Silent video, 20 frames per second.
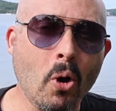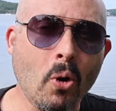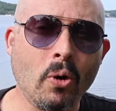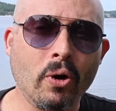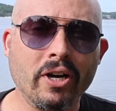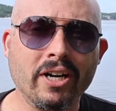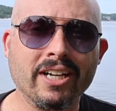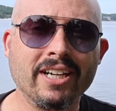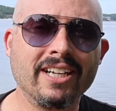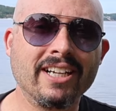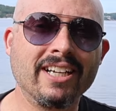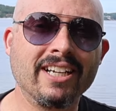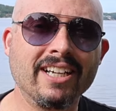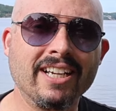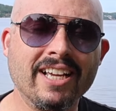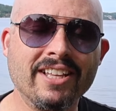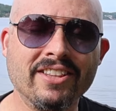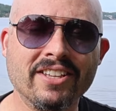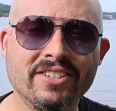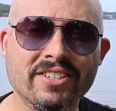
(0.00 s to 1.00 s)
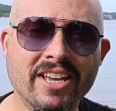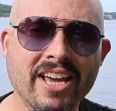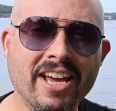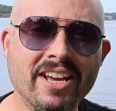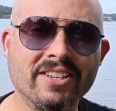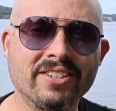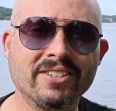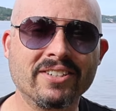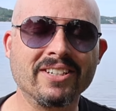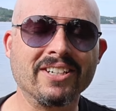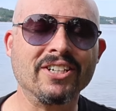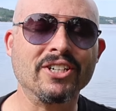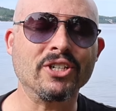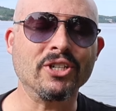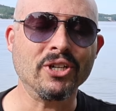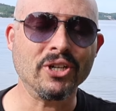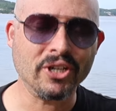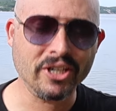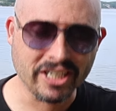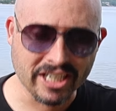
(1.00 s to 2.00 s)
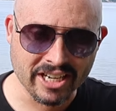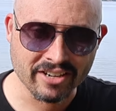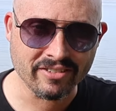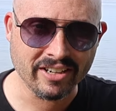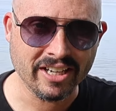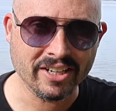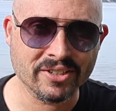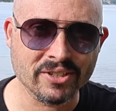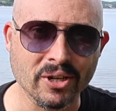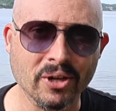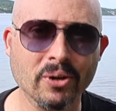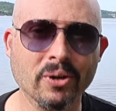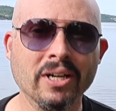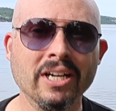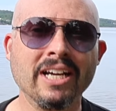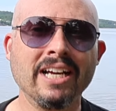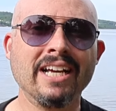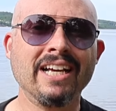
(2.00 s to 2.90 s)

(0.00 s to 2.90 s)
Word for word: or in this case, good evening. So,